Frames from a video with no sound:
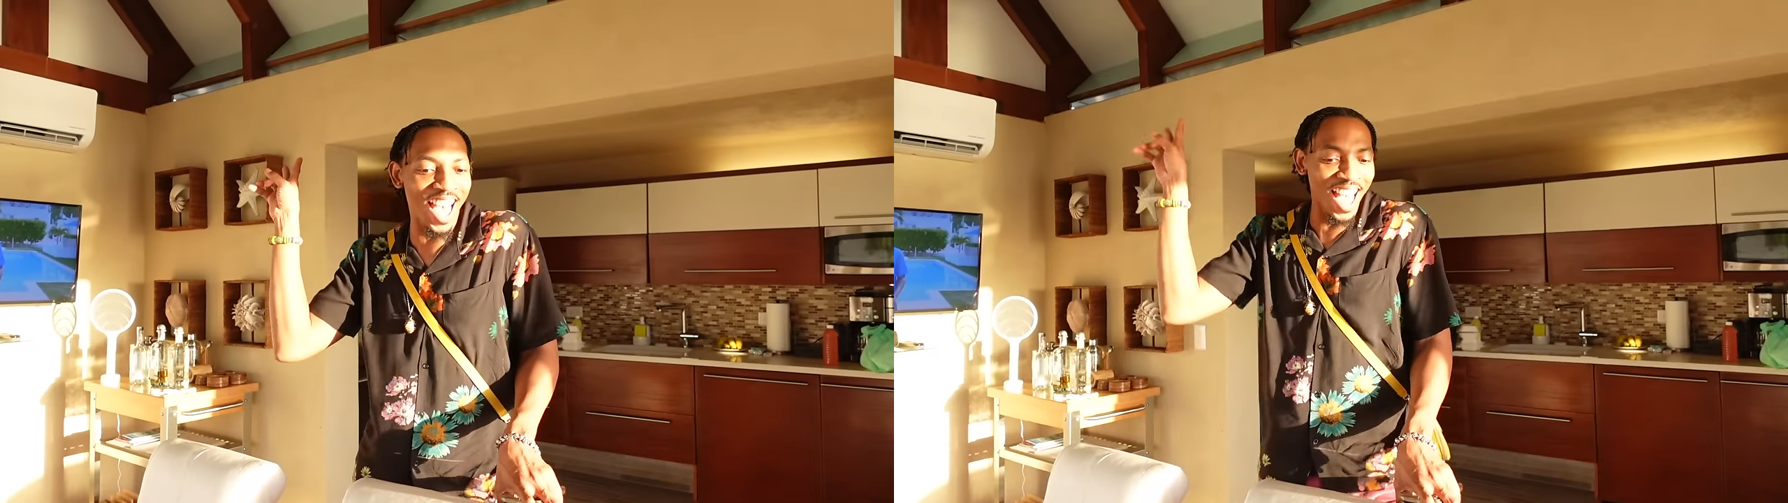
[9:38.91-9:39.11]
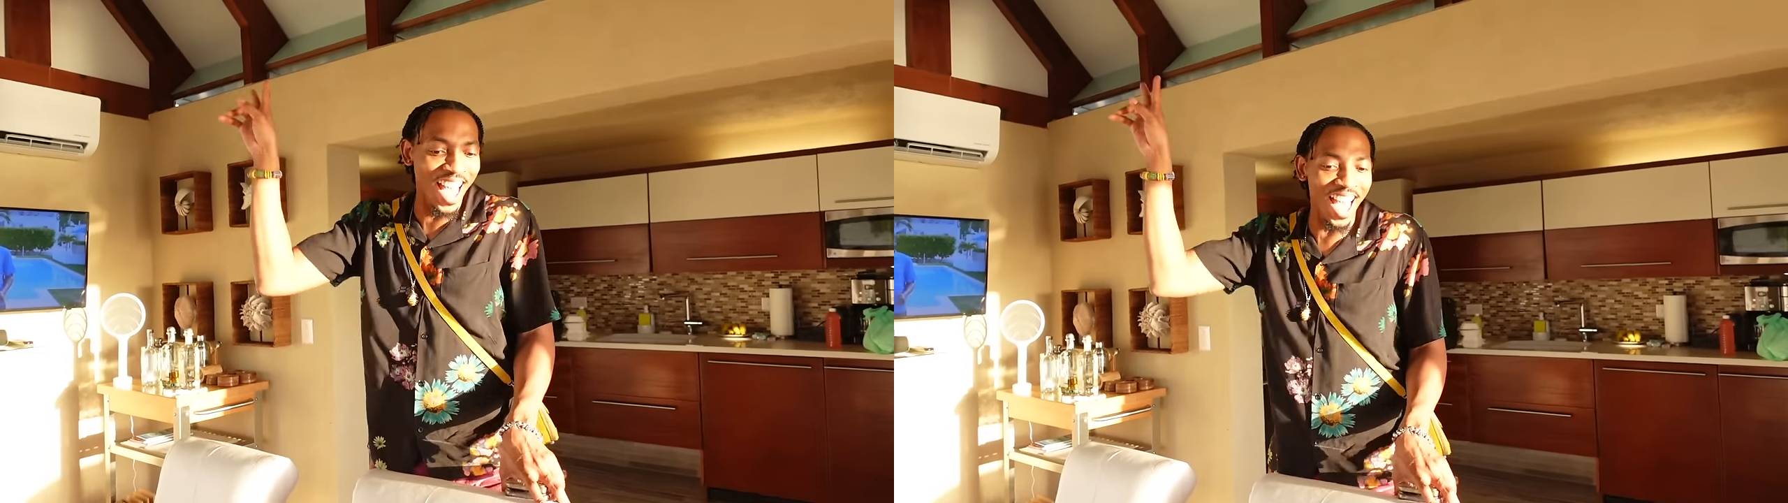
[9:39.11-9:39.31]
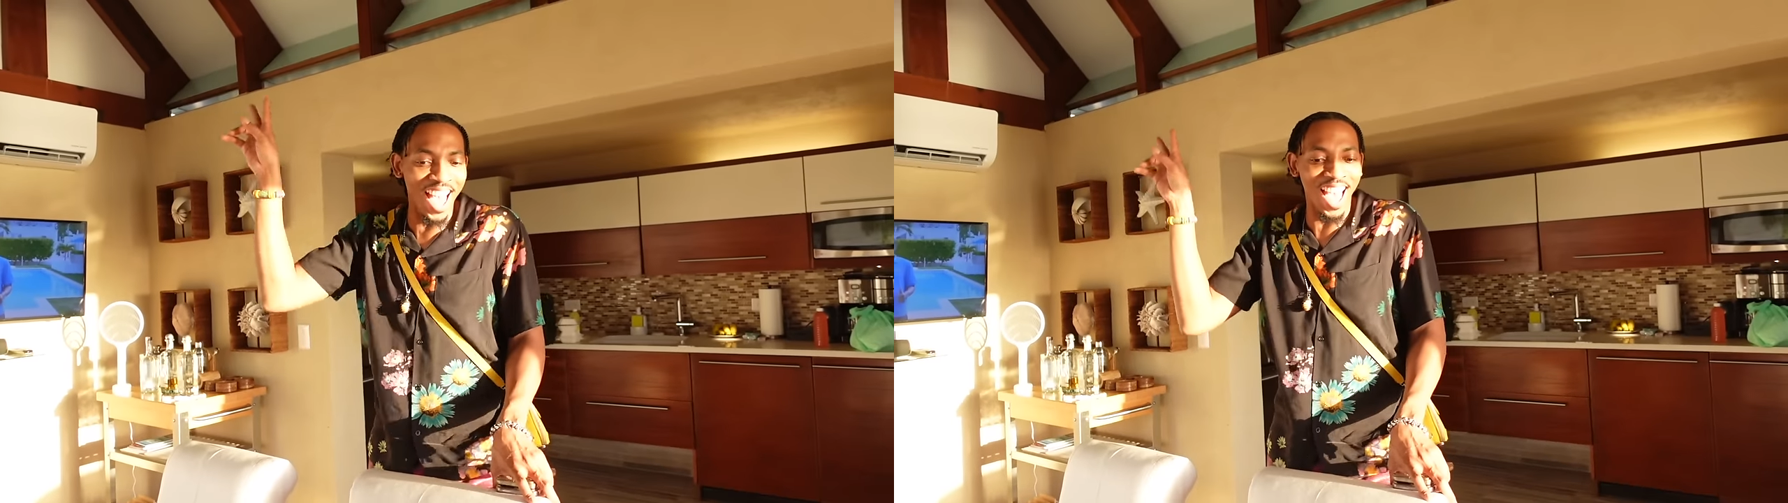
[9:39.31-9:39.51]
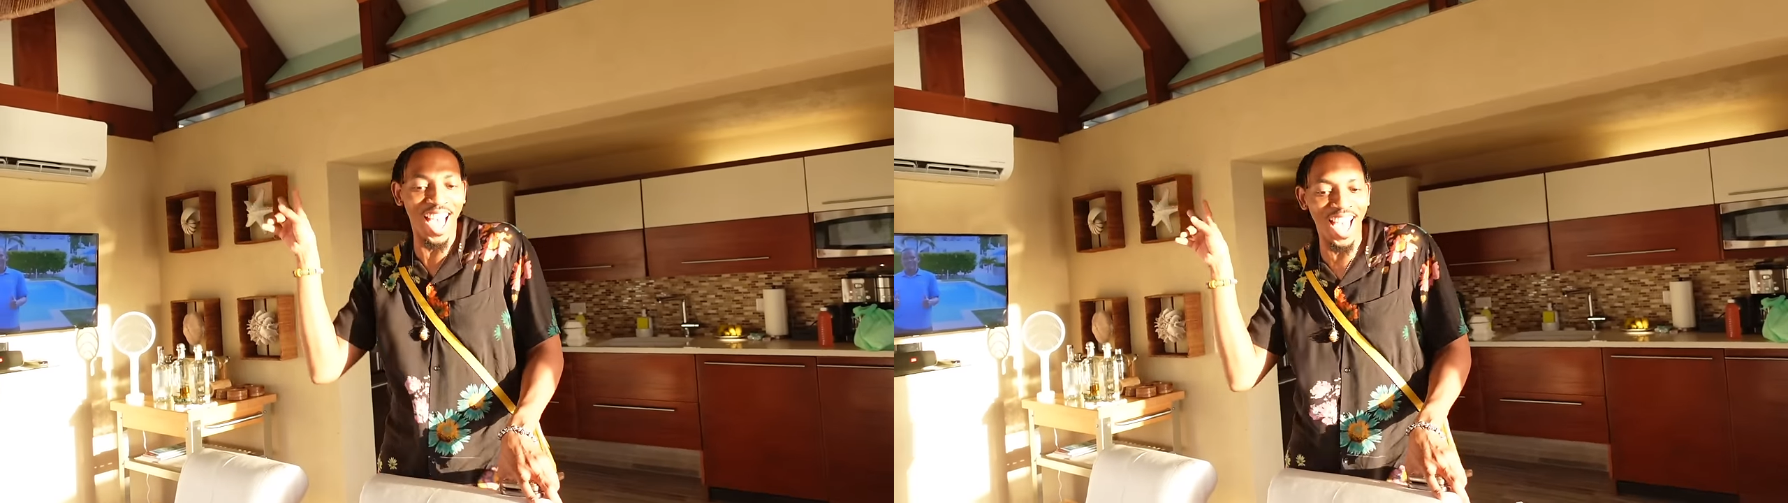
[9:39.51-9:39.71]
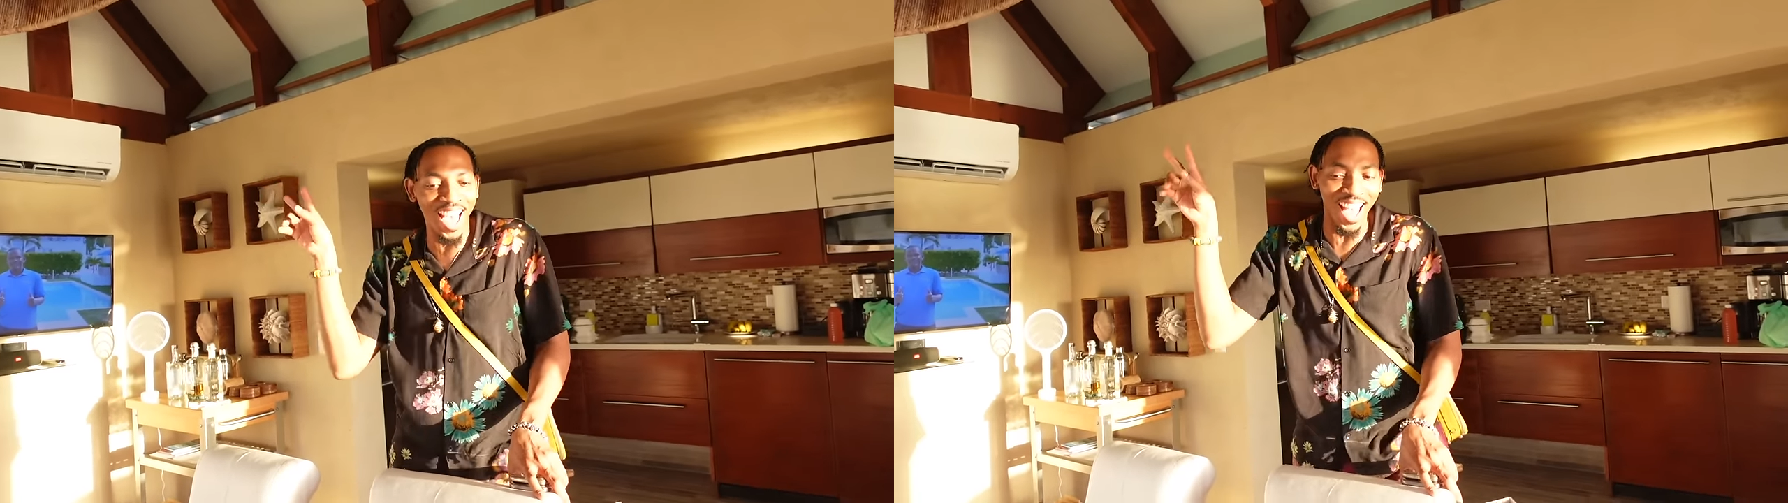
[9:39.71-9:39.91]
Y'all
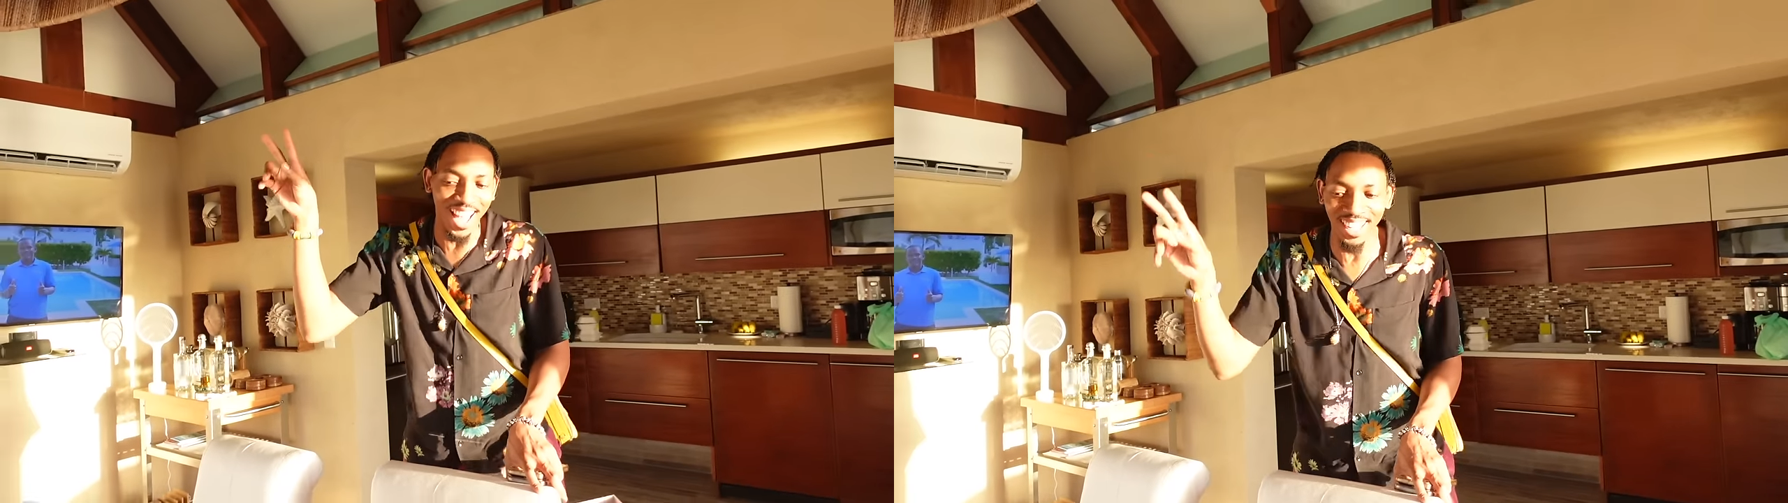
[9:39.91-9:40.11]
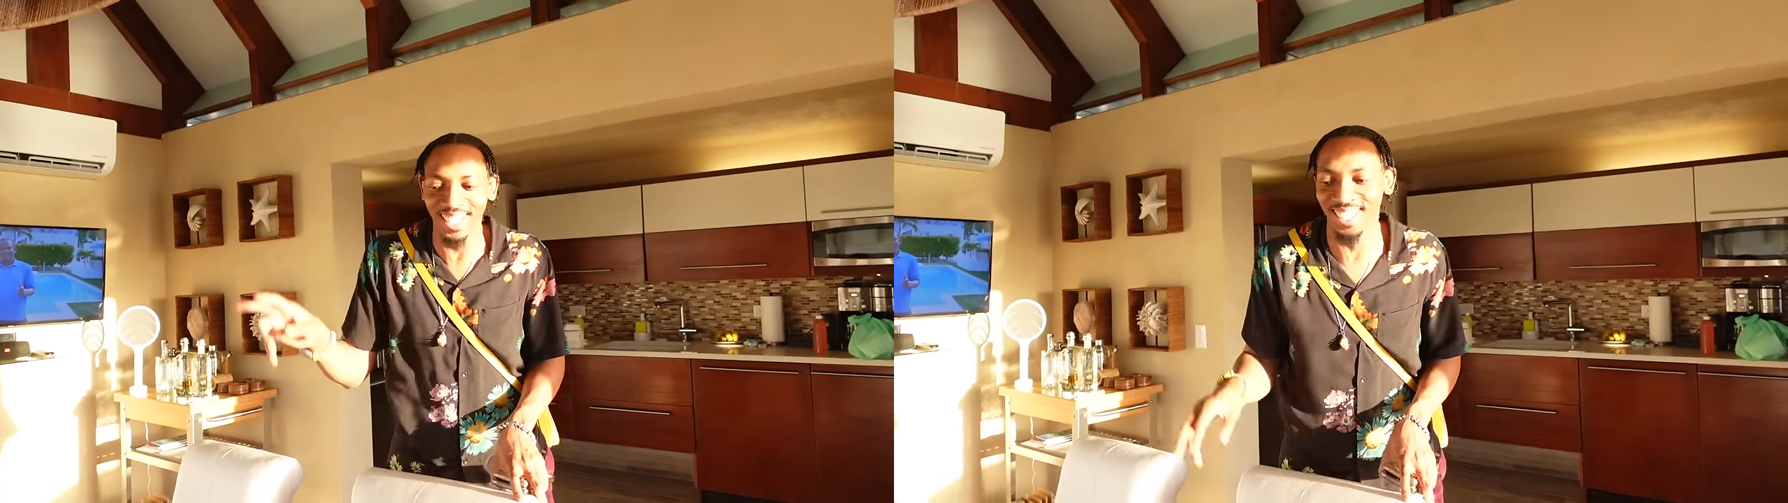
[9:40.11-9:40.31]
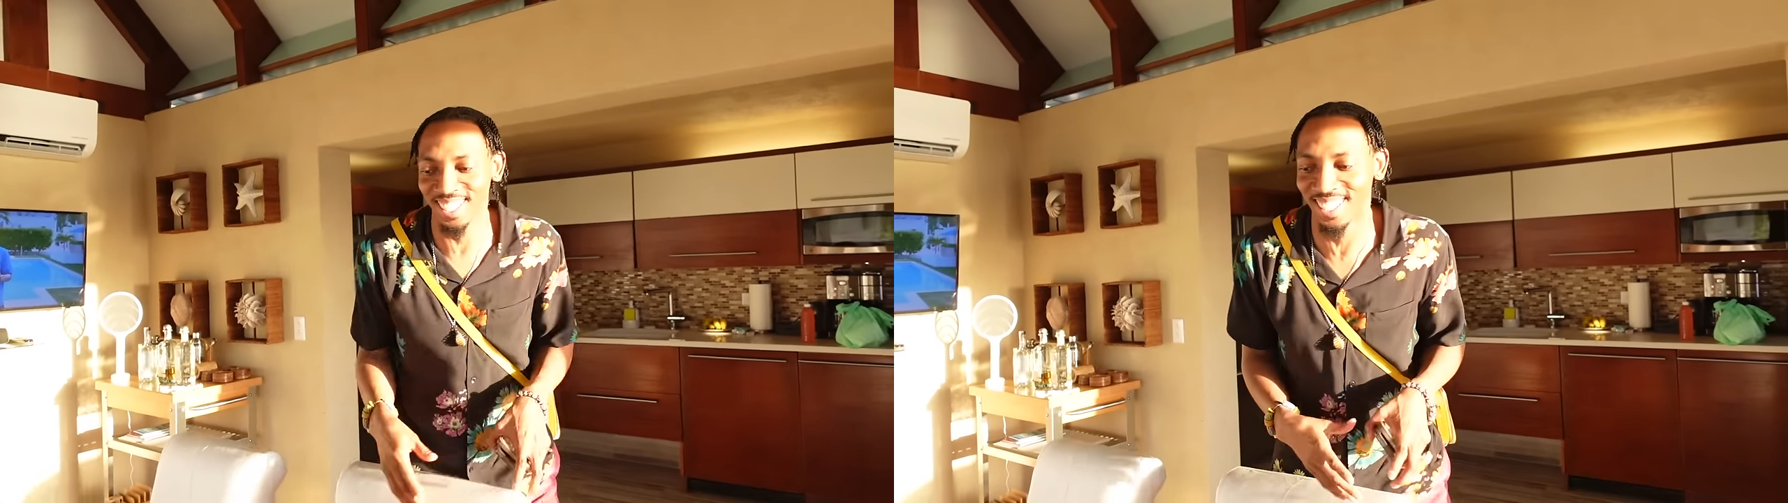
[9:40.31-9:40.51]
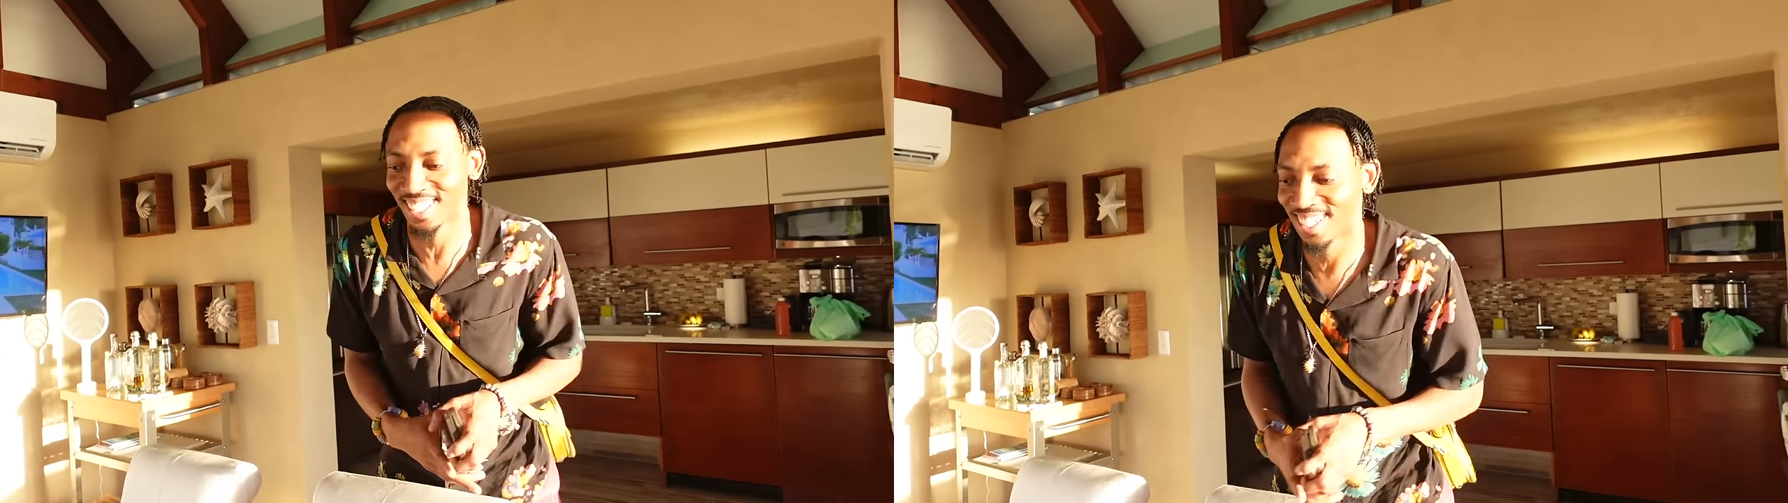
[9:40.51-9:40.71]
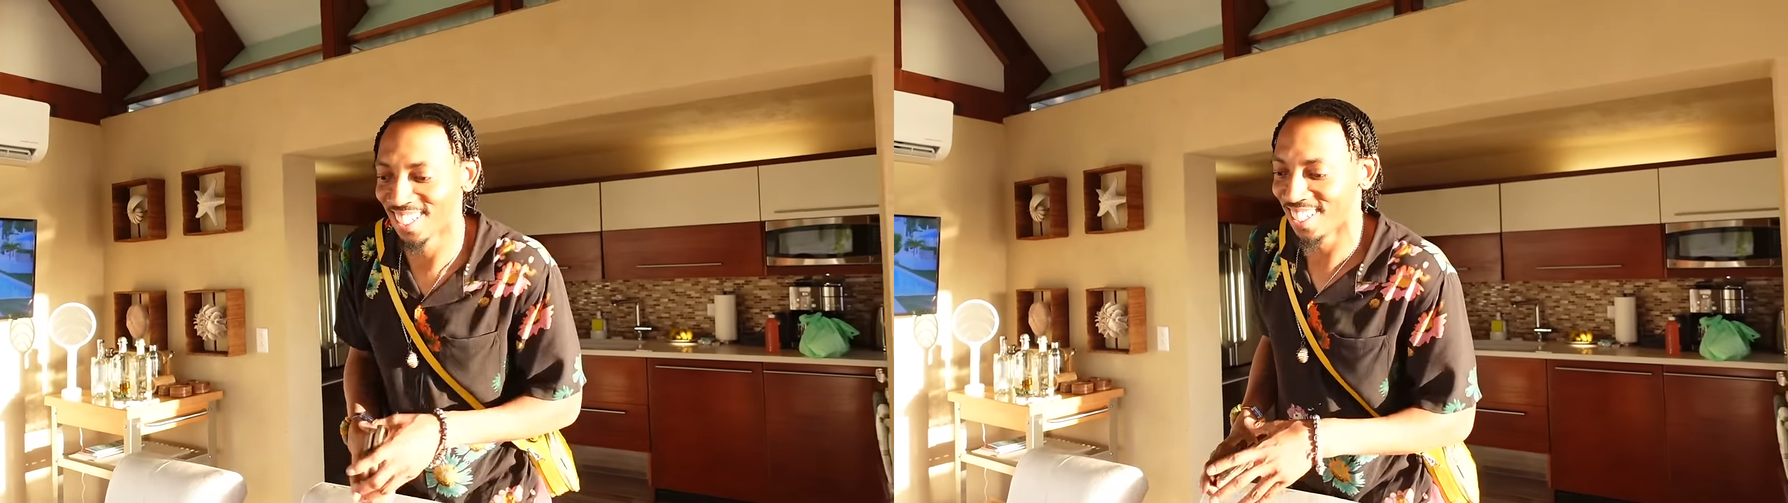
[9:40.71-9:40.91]
tell Tweezy taught
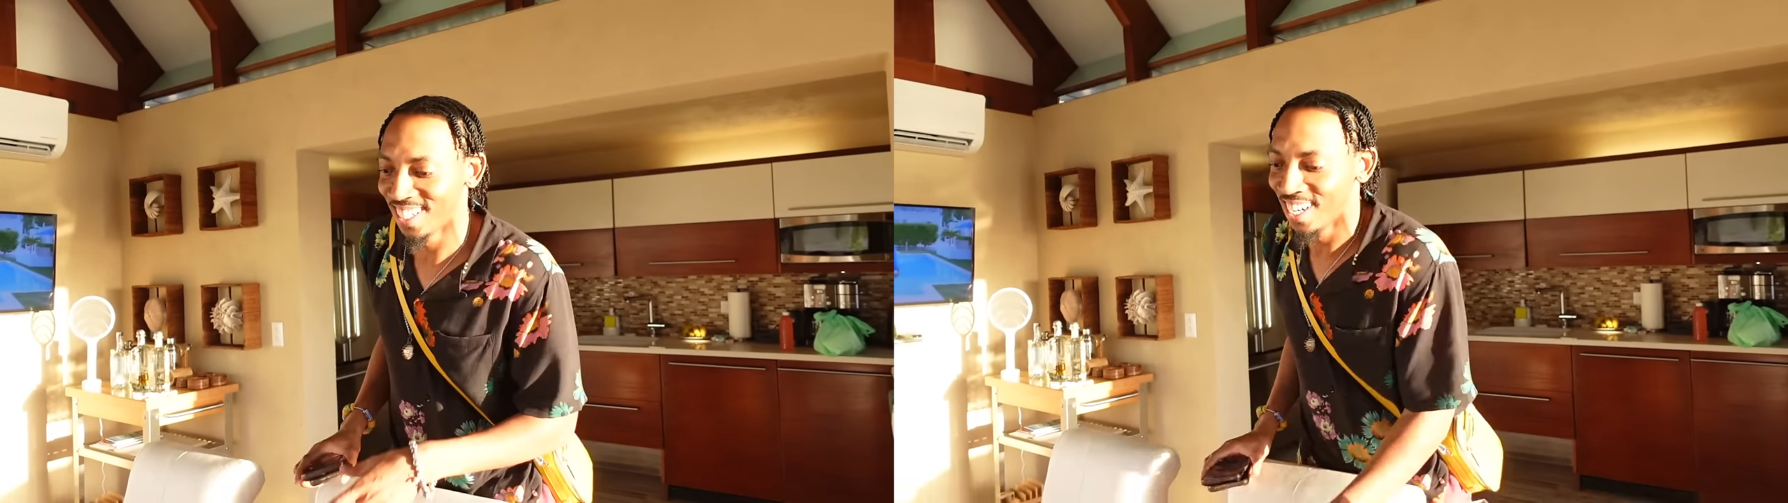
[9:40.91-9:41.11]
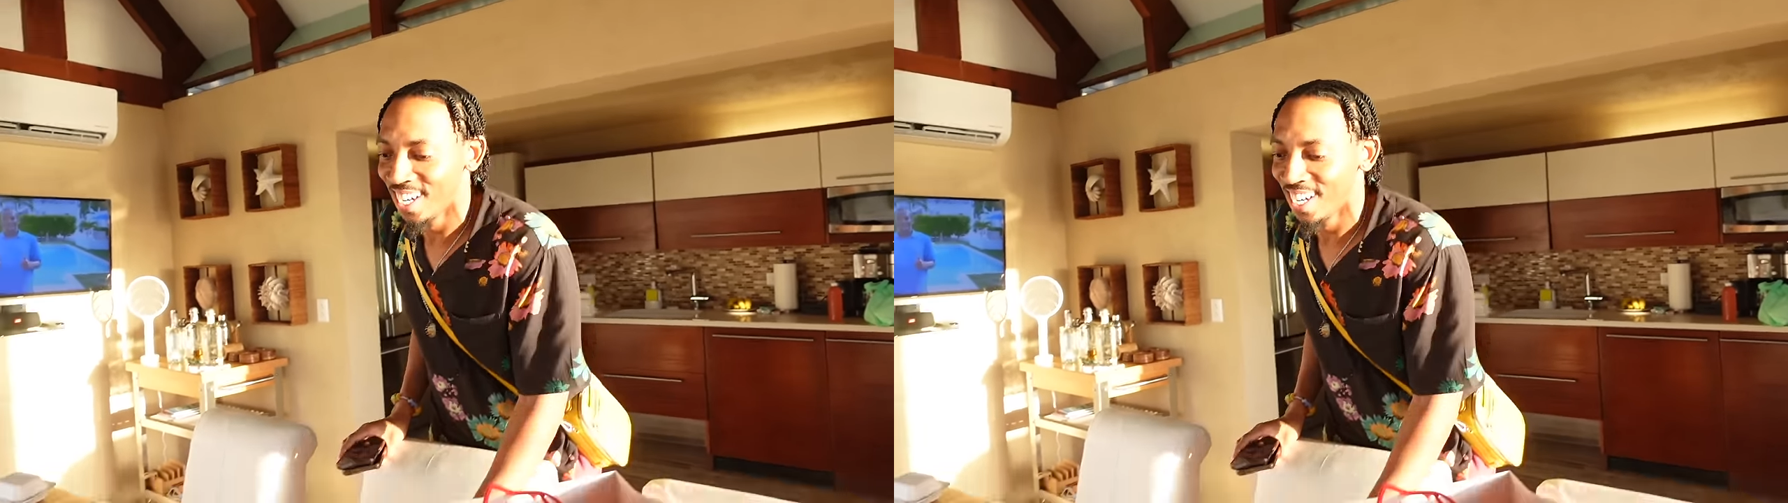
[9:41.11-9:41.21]
you happy